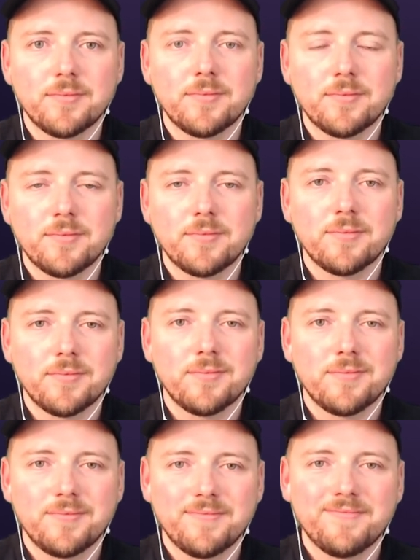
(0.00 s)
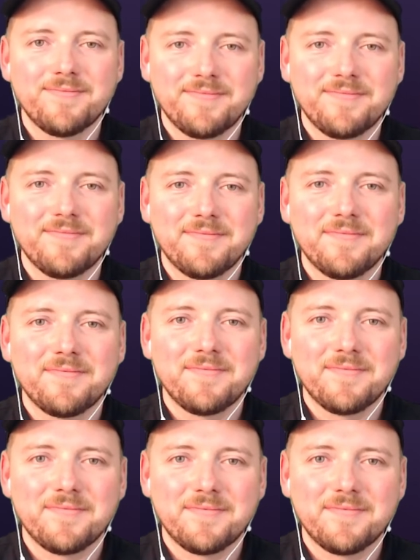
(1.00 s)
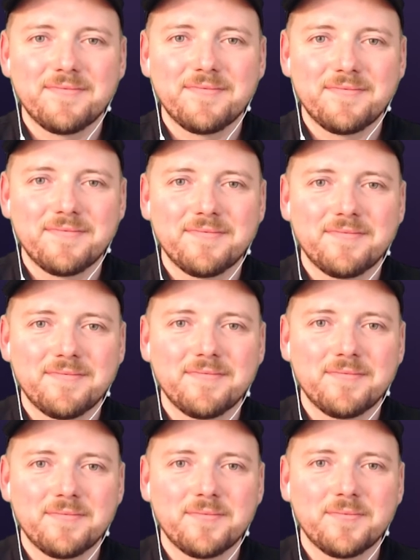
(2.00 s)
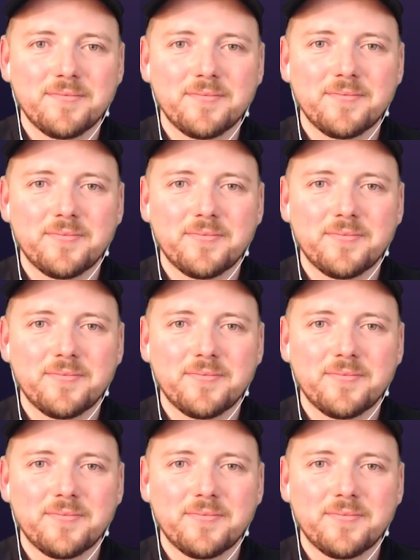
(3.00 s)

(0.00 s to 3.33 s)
(silent)